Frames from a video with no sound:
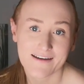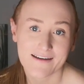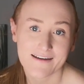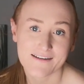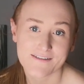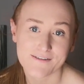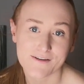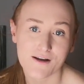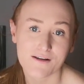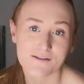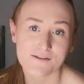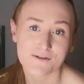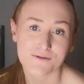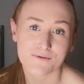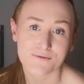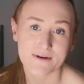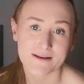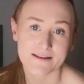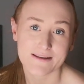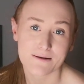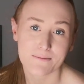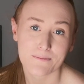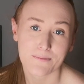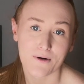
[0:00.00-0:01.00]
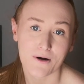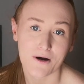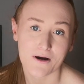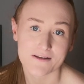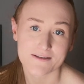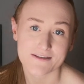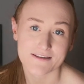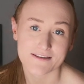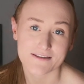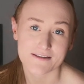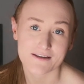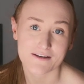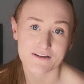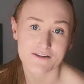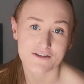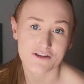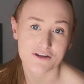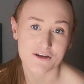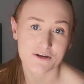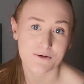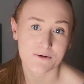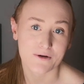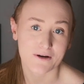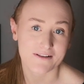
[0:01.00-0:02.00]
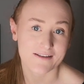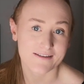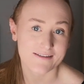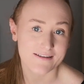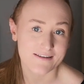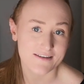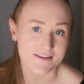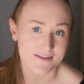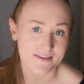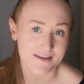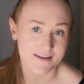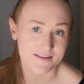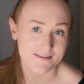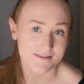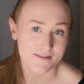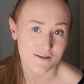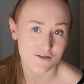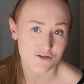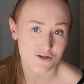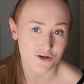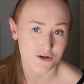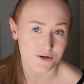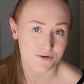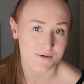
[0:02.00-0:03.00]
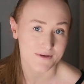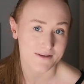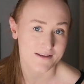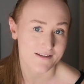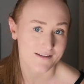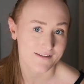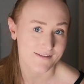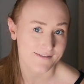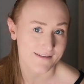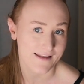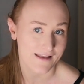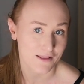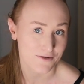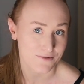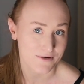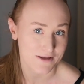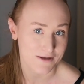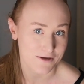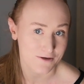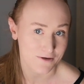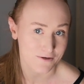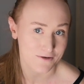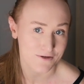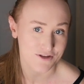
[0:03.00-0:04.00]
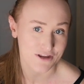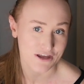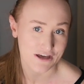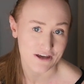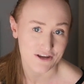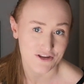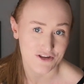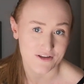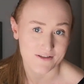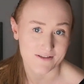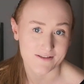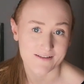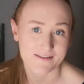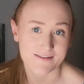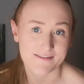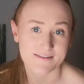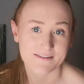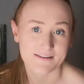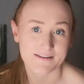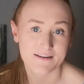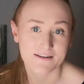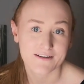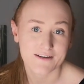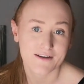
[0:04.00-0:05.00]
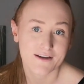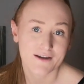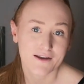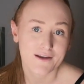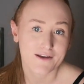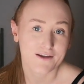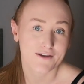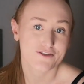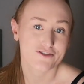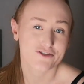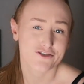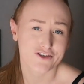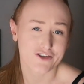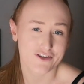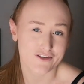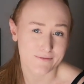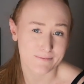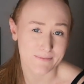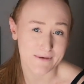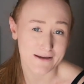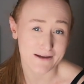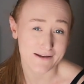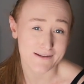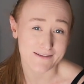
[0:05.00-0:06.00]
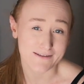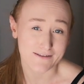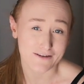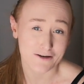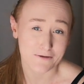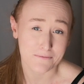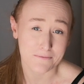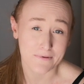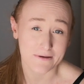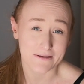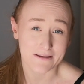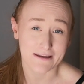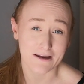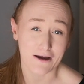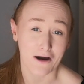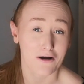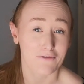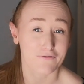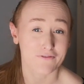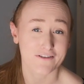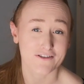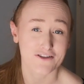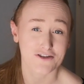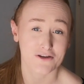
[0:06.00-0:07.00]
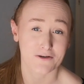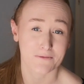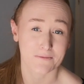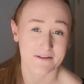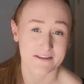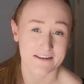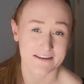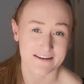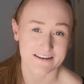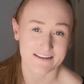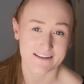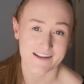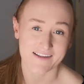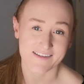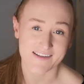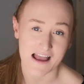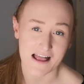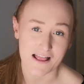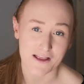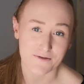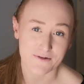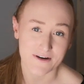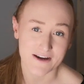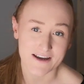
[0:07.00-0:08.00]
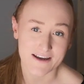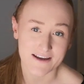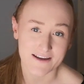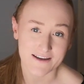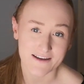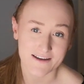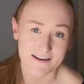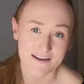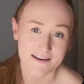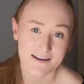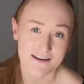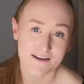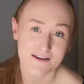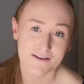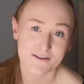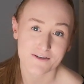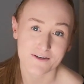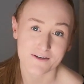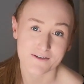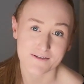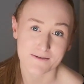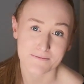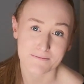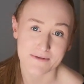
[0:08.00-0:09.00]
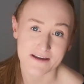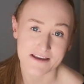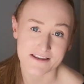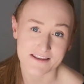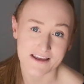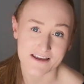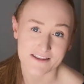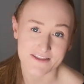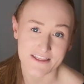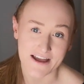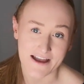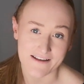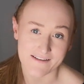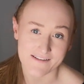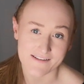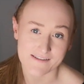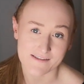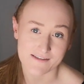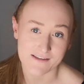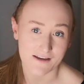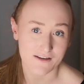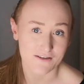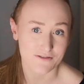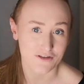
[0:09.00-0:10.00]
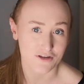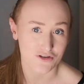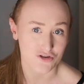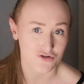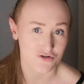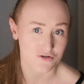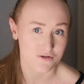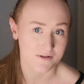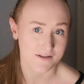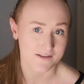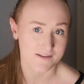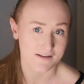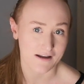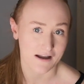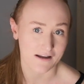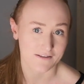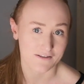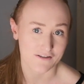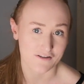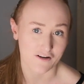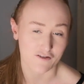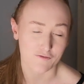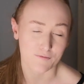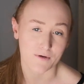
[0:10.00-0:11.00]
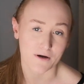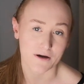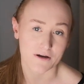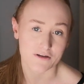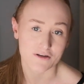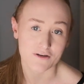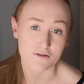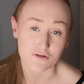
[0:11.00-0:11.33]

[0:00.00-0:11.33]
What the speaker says: It's also really important to consider this during salary negotiations. Just because a company offers you a particular salary doesn't mean that that's the true starting off point.